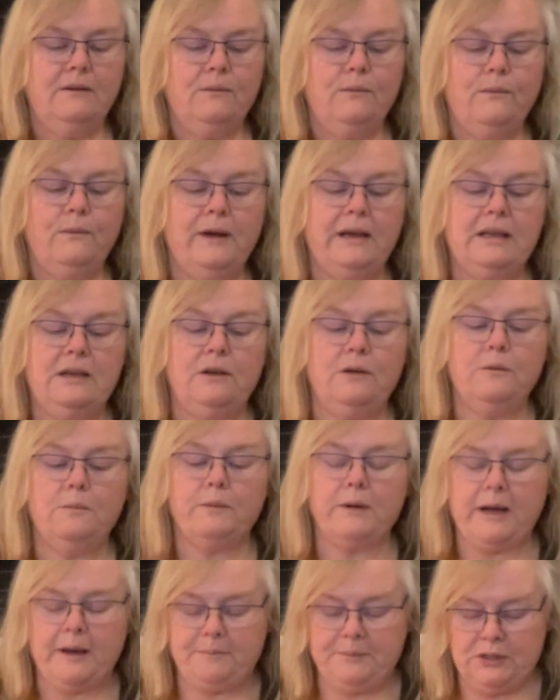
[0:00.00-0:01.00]
when you
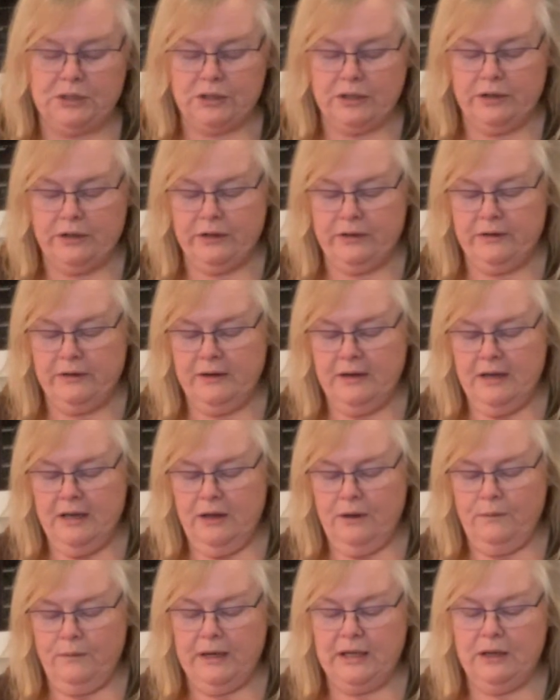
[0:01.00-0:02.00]

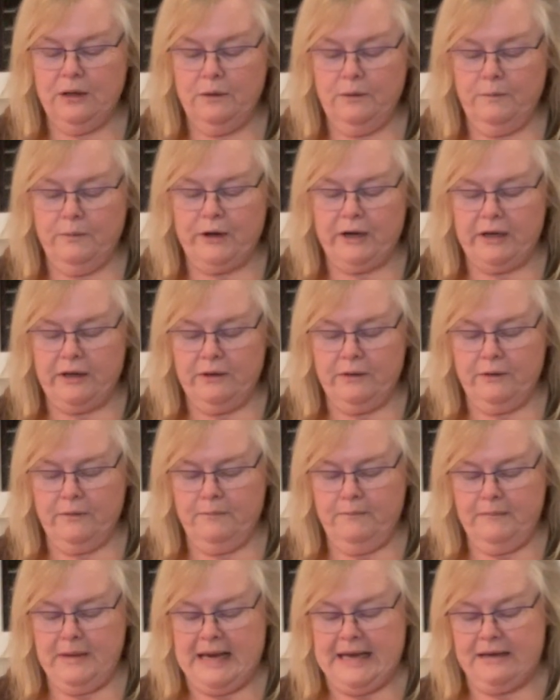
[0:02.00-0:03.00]
brought your
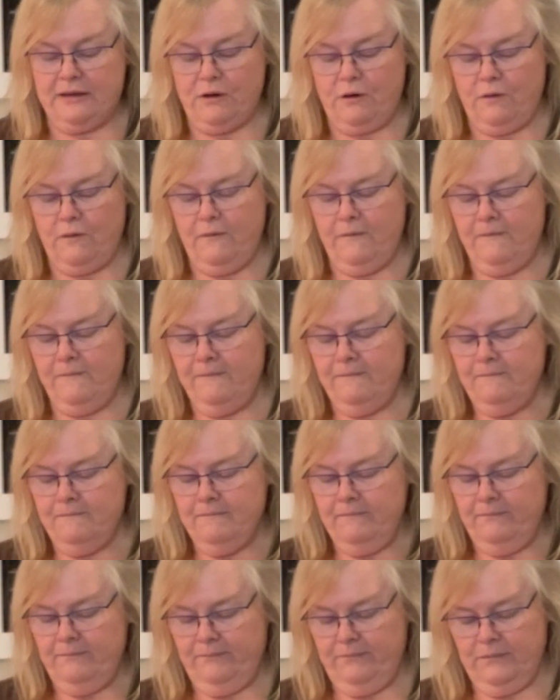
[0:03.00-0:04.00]
meat home
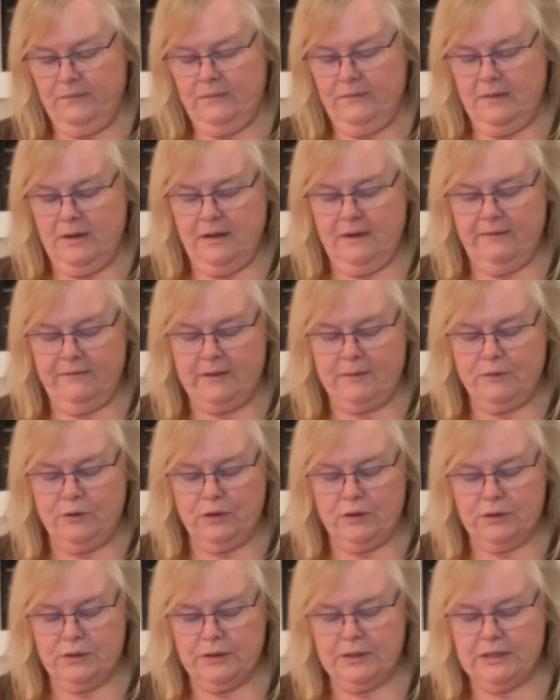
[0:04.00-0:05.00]
from
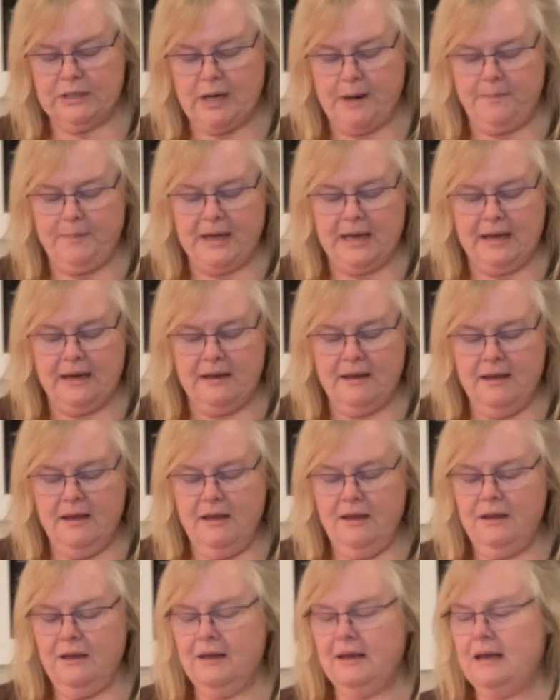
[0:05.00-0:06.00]
grocery shopping,
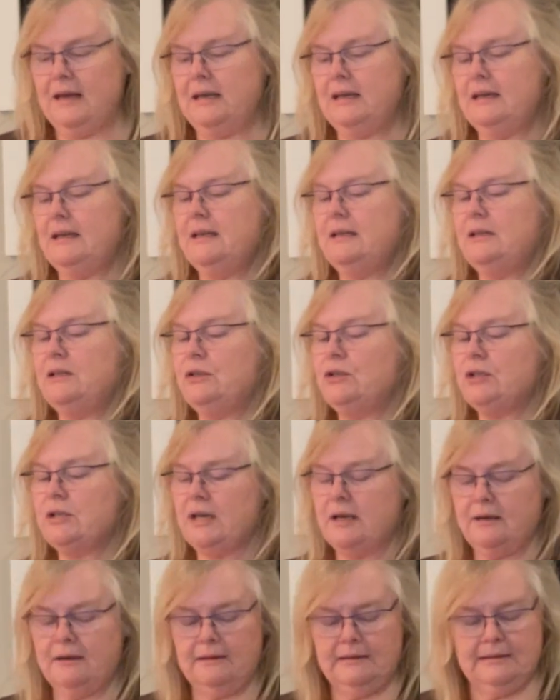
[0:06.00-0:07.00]
cut it into
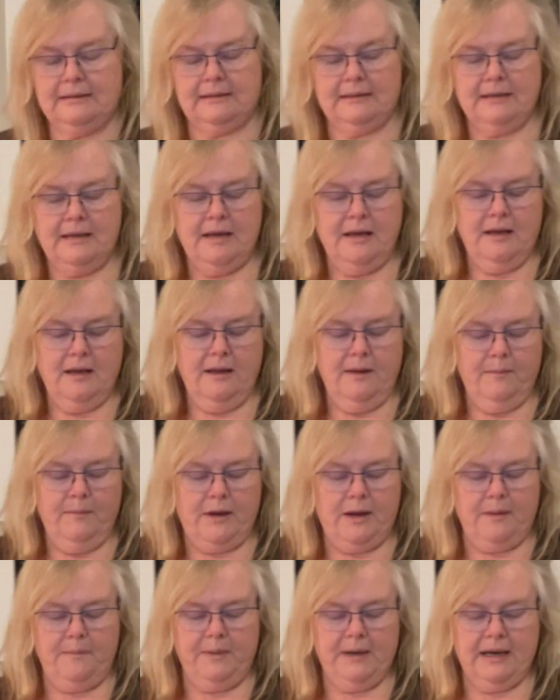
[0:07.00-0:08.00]
chunks,
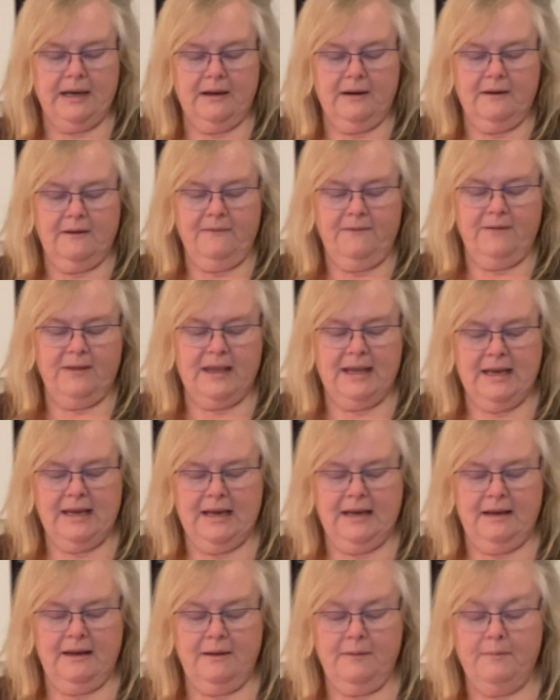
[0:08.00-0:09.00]
pop it out of
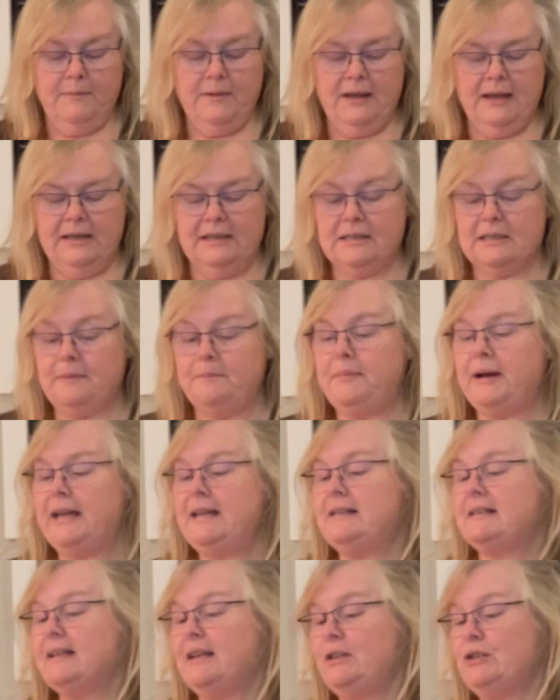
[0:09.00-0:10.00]
into
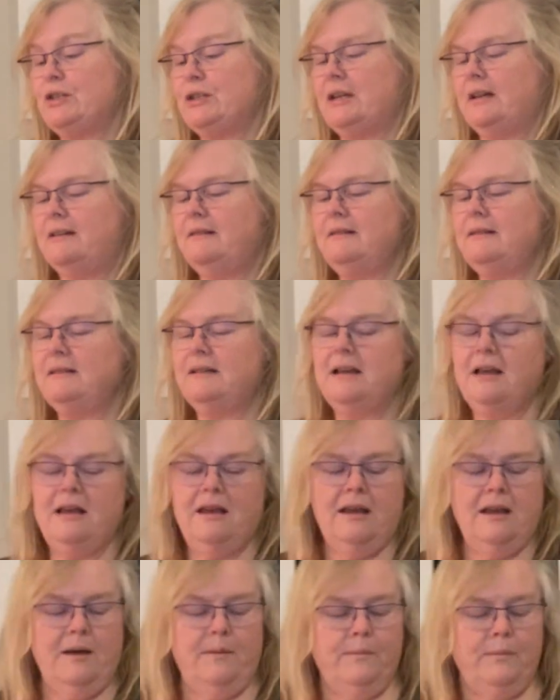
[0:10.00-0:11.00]
bite-sized chunks,
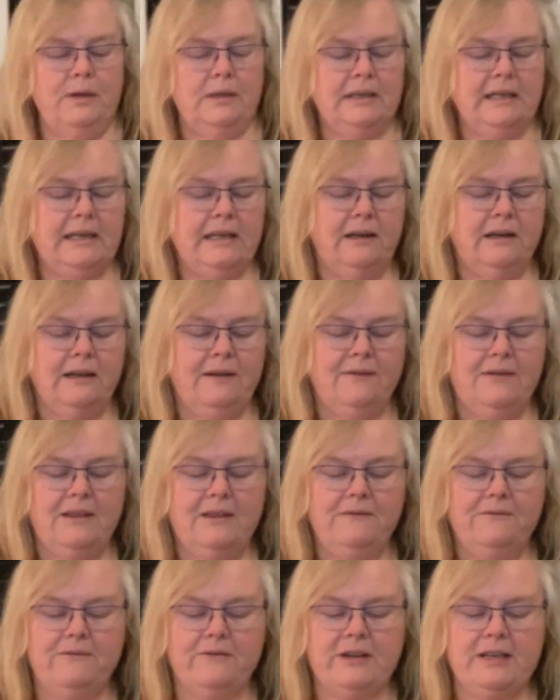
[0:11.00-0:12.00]
pull it out of the
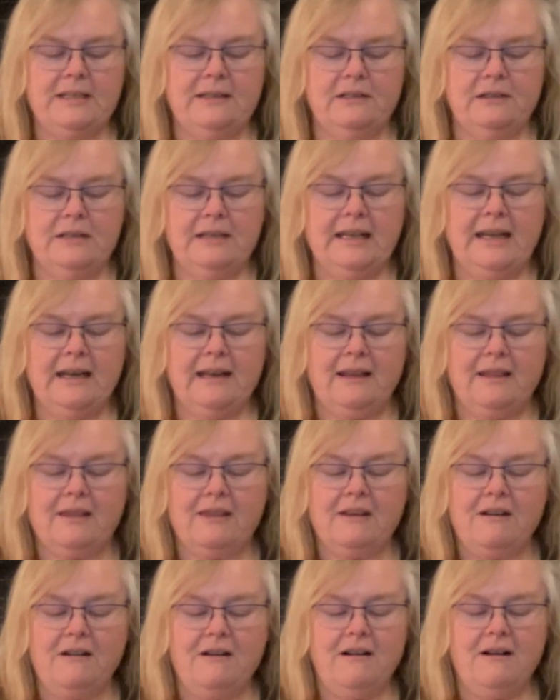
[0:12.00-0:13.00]
freezer, let it
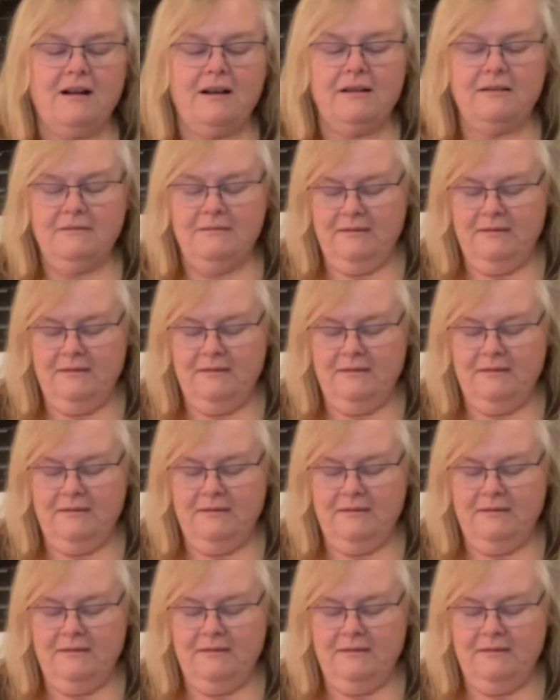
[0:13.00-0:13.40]
thaw,